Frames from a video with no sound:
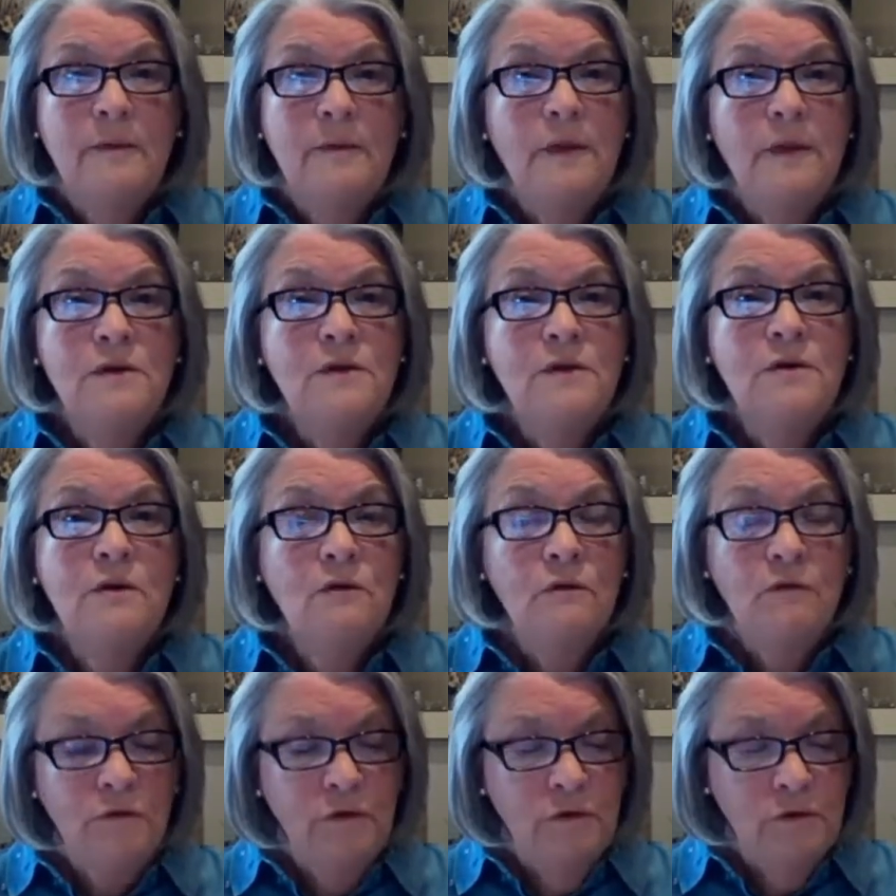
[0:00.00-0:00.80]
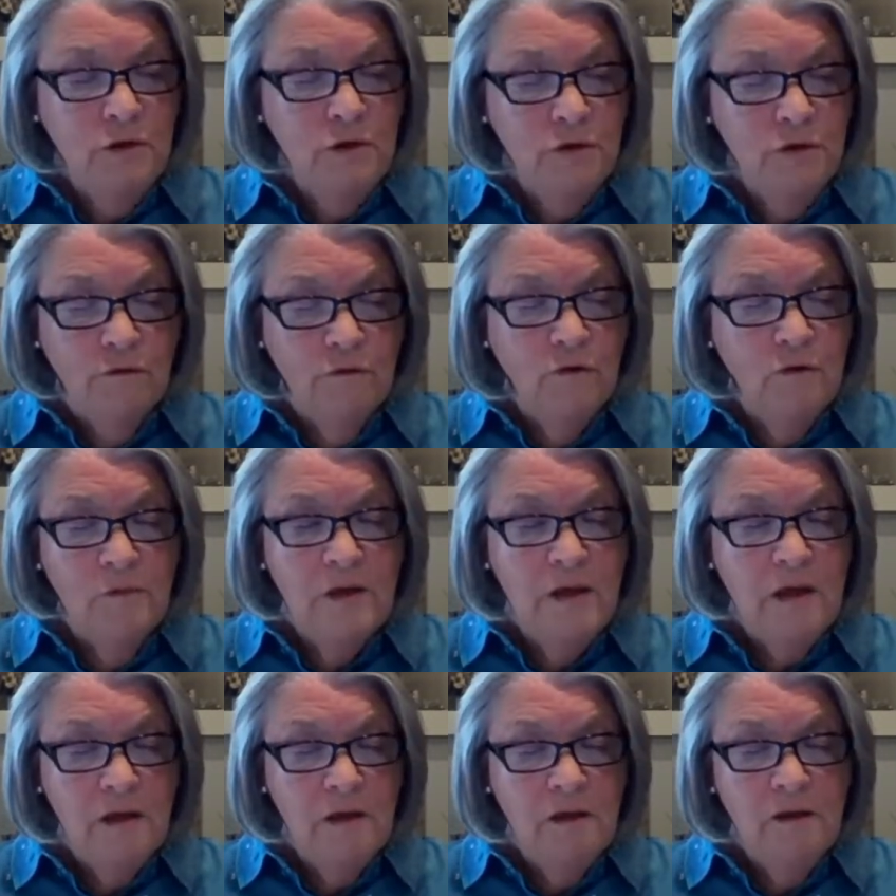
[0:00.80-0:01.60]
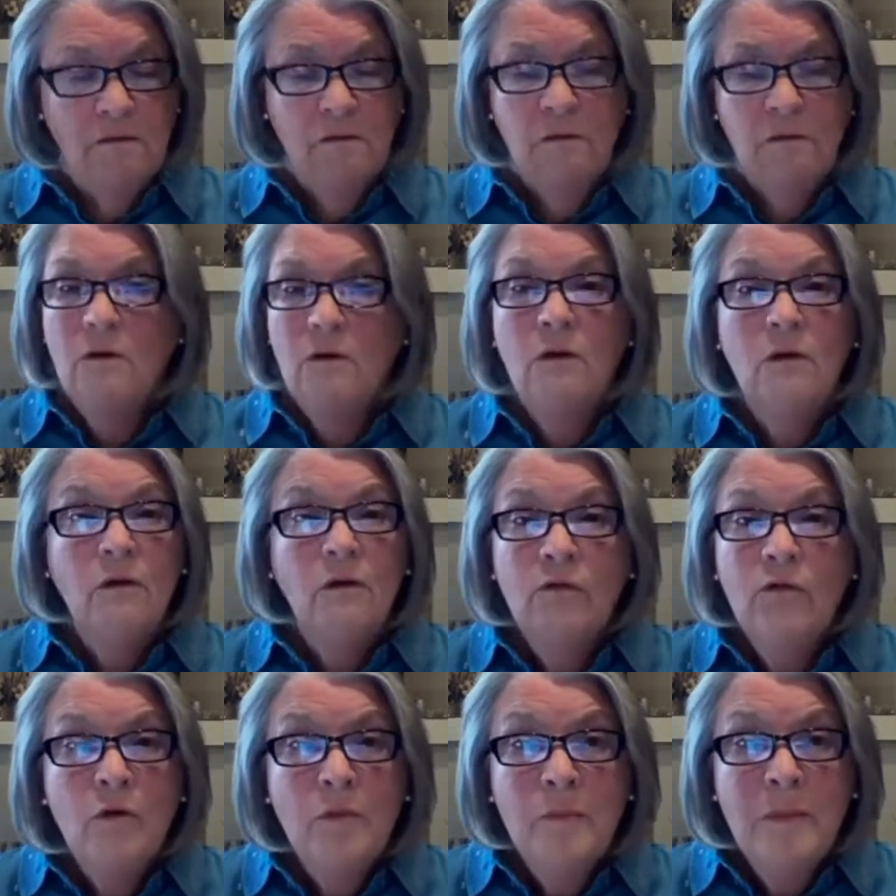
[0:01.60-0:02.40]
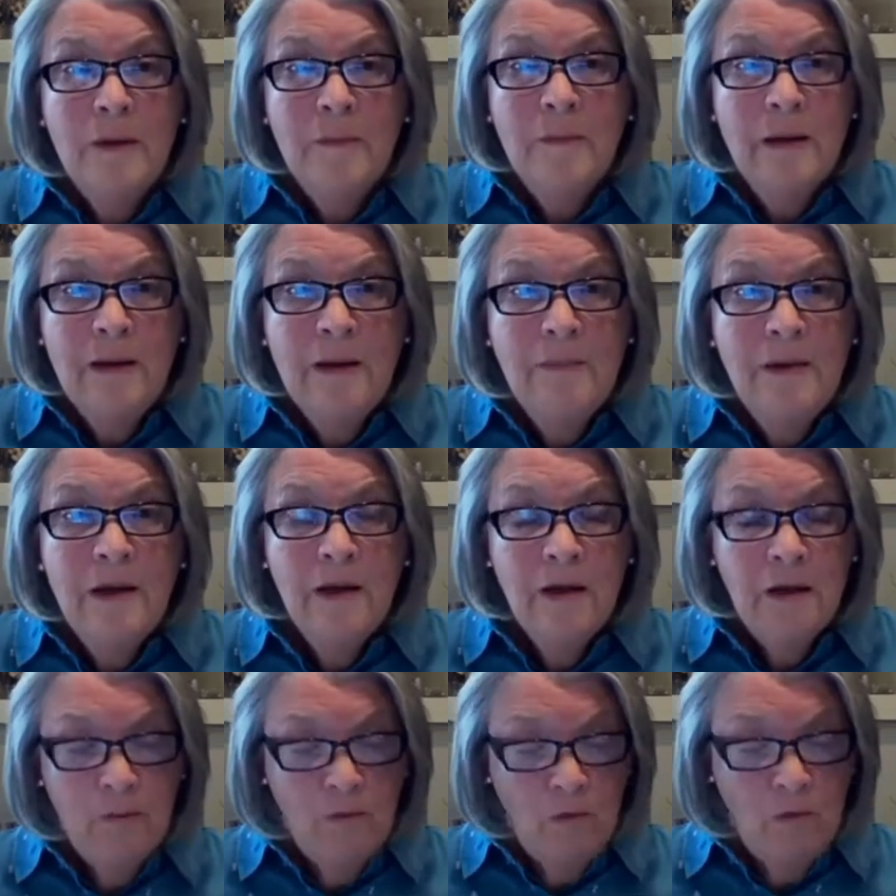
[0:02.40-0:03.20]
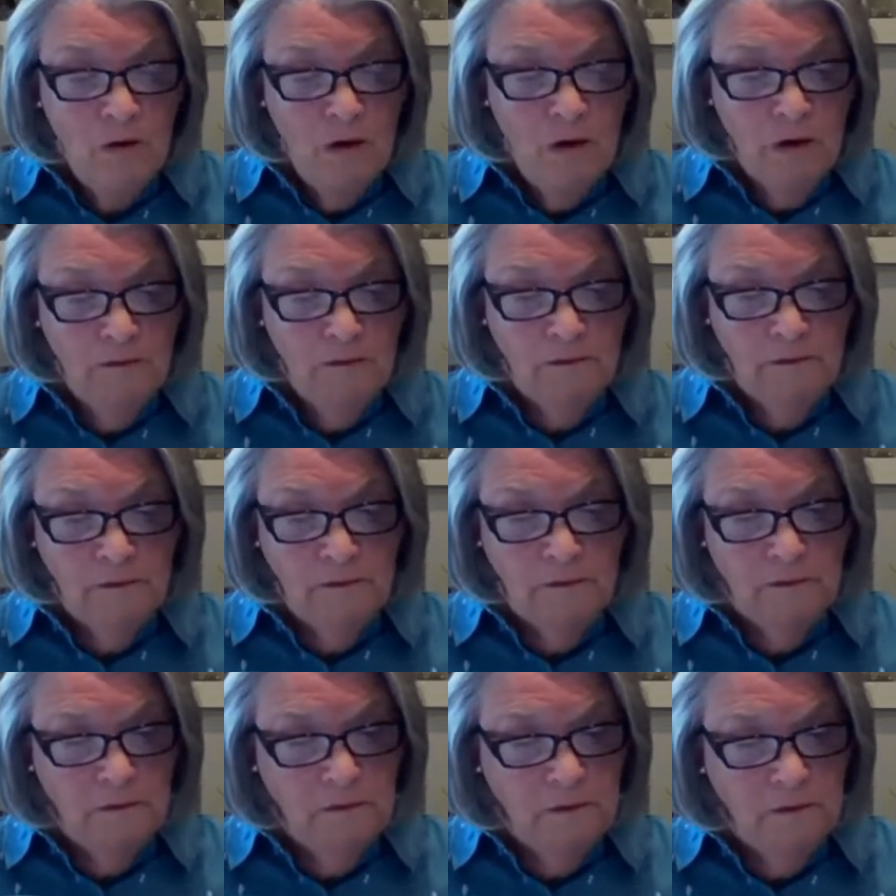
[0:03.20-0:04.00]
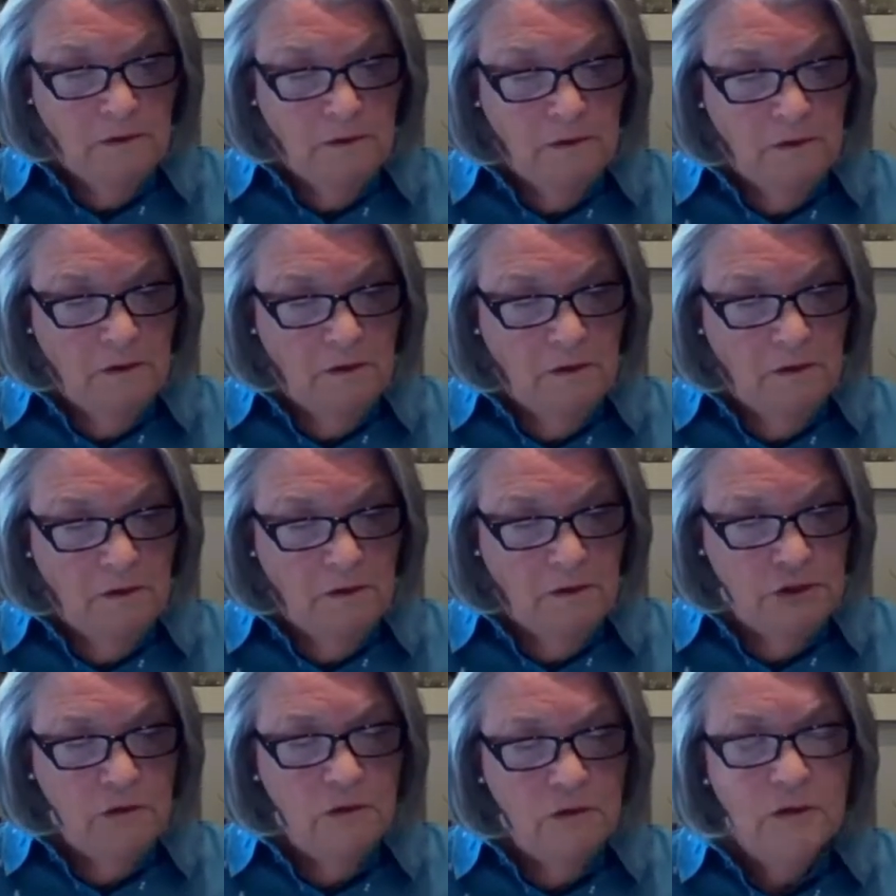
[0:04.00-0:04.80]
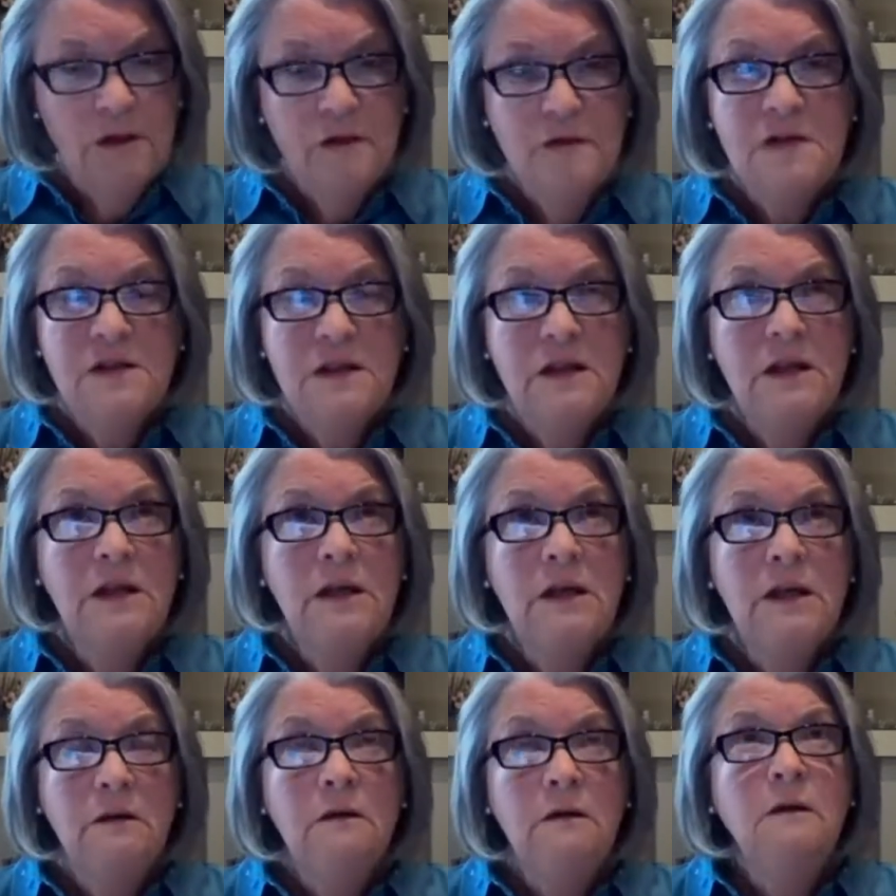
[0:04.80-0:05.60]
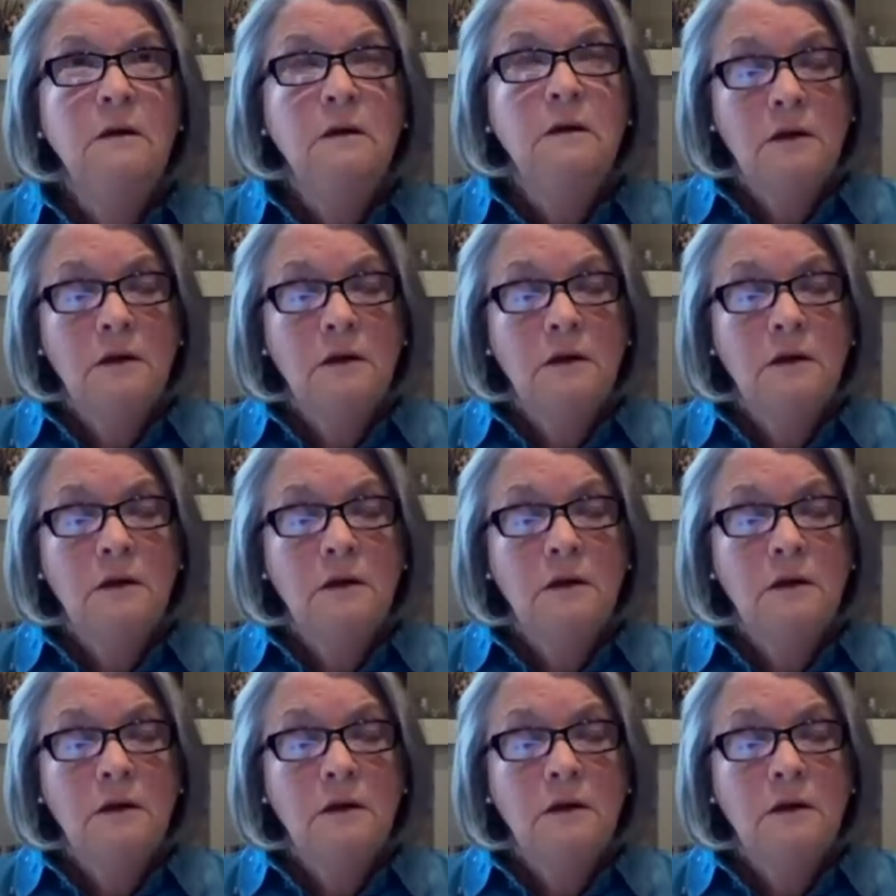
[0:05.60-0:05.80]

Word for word: There's no future for me or for my baby anymore. And she looked to the ceiling,